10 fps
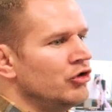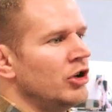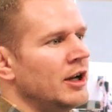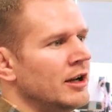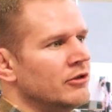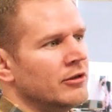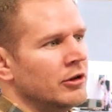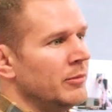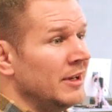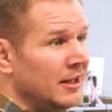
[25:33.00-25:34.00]
change
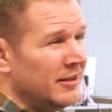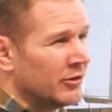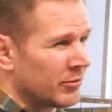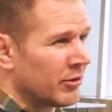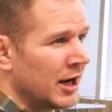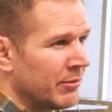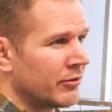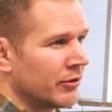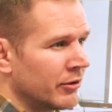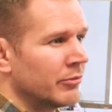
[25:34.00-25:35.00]
is a little bit easier
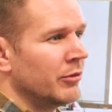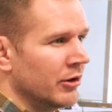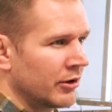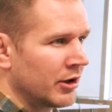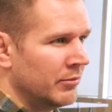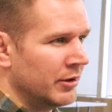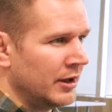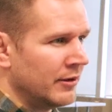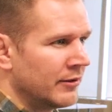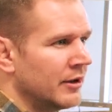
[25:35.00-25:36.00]
perhaps for smaller
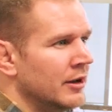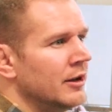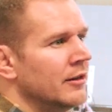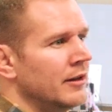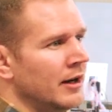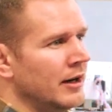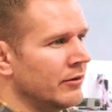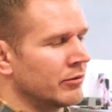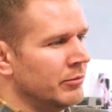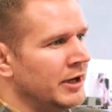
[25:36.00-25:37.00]
companies than it
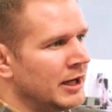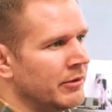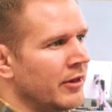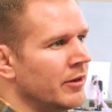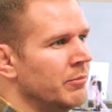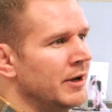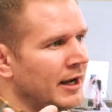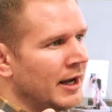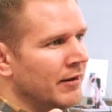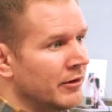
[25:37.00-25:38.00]
is for big, but then the
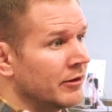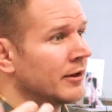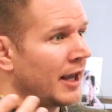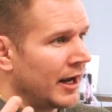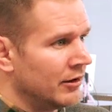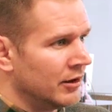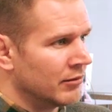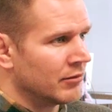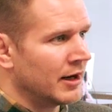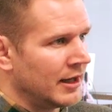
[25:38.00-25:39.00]
big have the scale
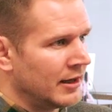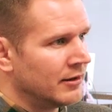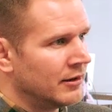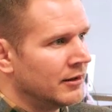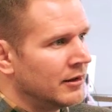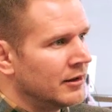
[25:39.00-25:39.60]
already.